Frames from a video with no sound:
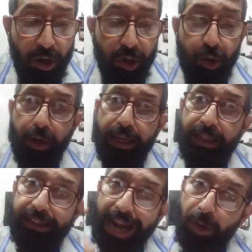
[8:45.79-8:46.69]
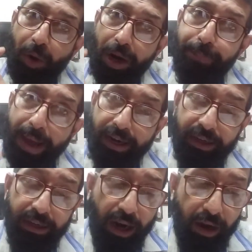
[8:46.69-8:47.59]
So, in that one
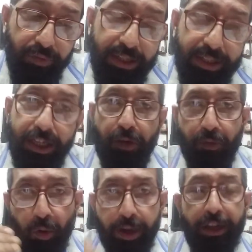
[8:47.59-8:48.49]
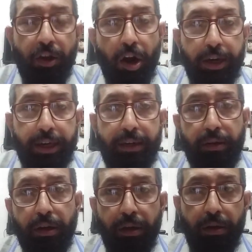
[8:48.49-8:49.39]
paragraph, instead of going on in